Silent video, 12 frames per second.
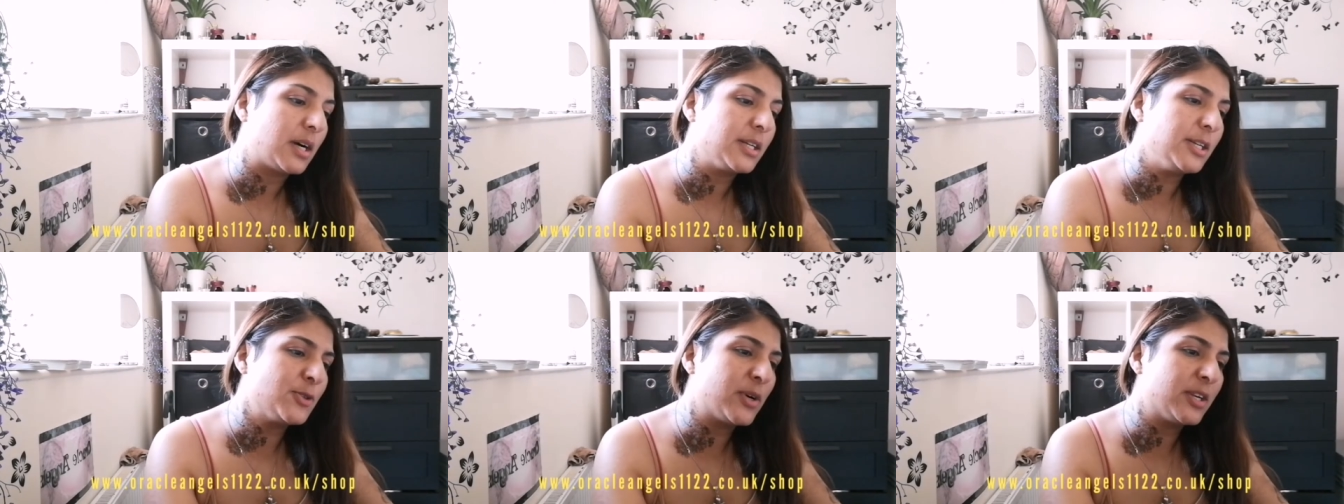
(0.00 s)
are
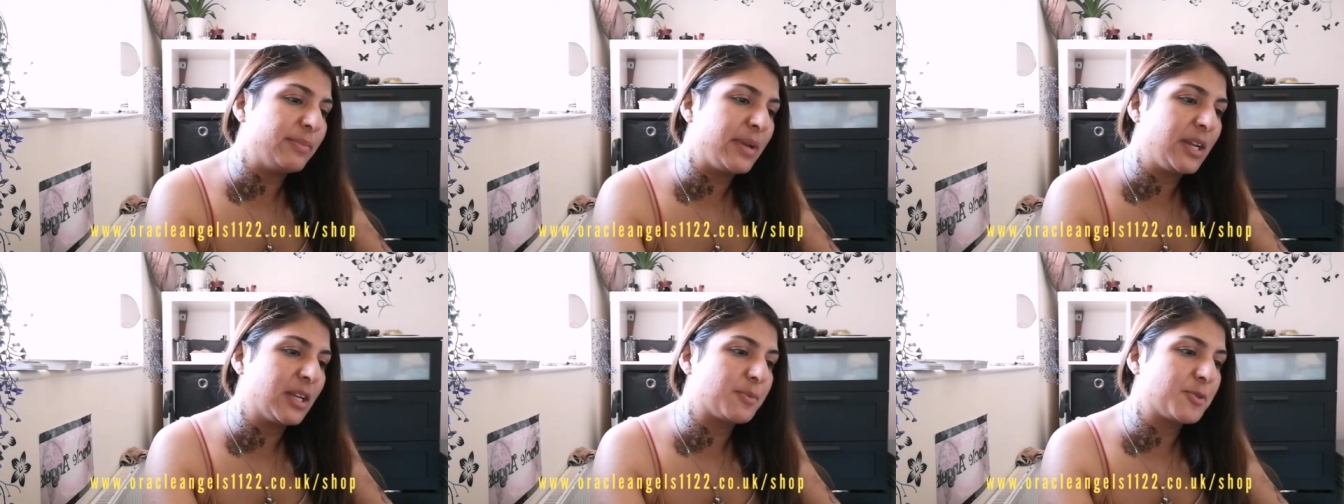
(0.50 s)
you trying to
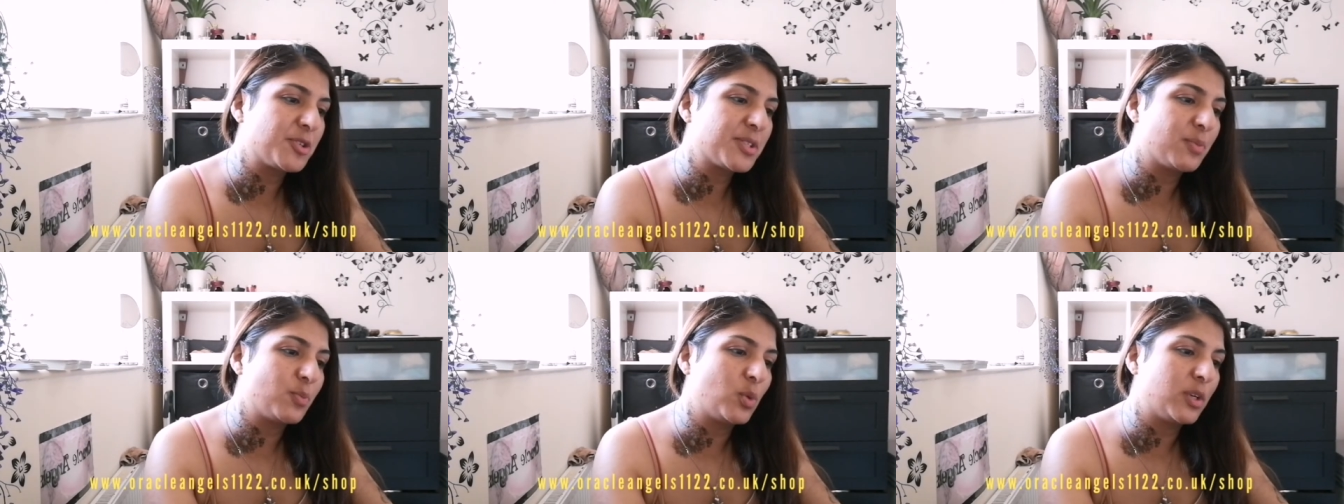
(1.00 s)
make it up to
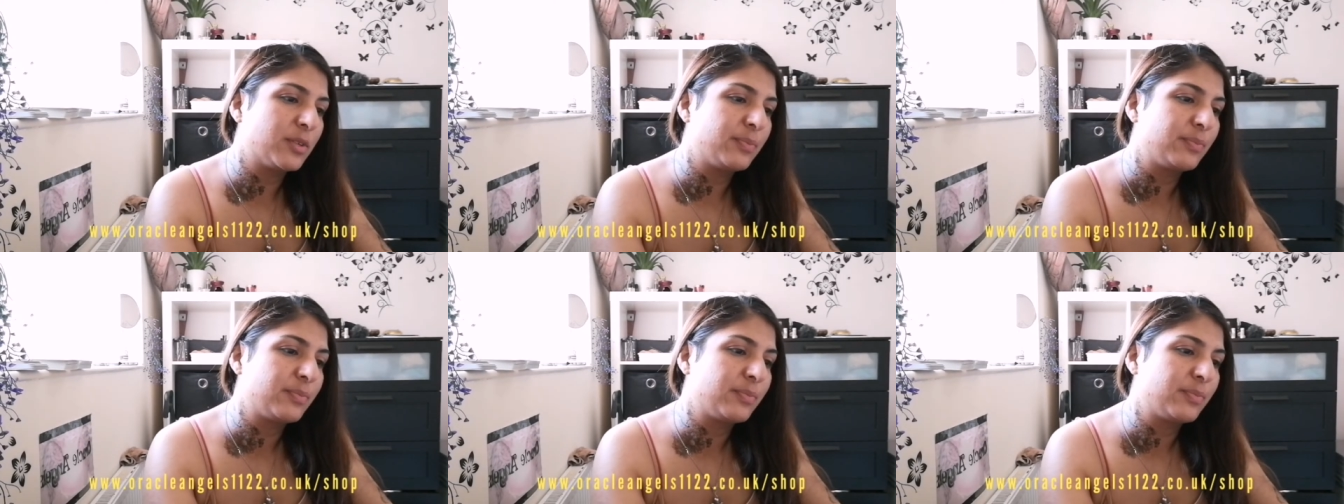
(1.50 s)
someone